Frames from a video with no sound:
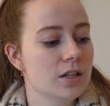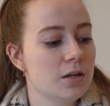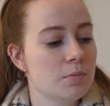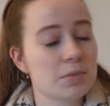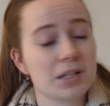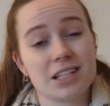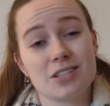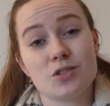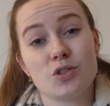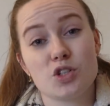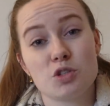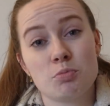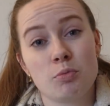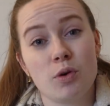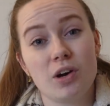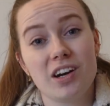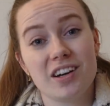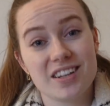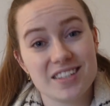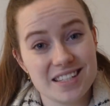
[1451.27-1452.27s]
But that's not a
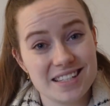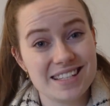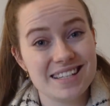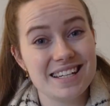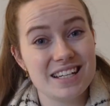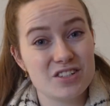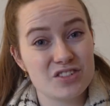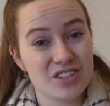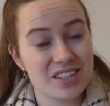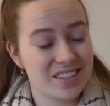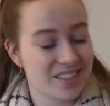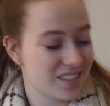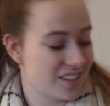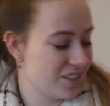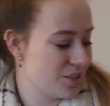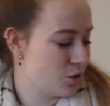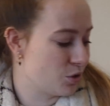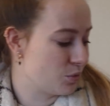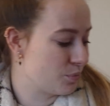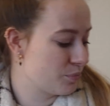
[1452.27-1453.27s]
spoiler because it's literally the
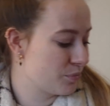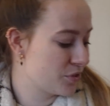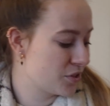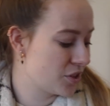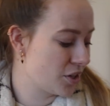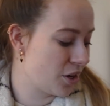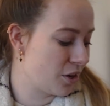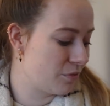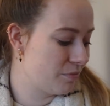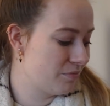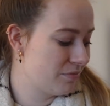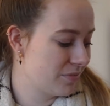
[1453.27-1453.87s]
title. So,